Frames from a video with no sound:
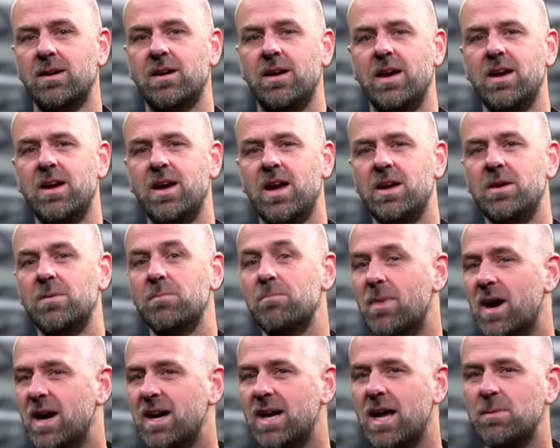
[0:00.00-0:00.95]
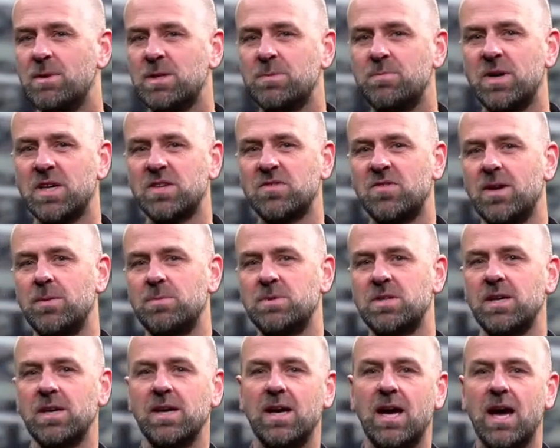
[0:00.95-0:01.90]
Hey, hey, my name is Bas
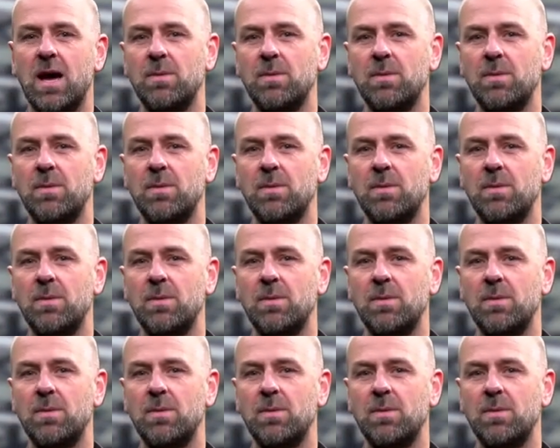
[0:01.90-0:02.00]
Flipsen.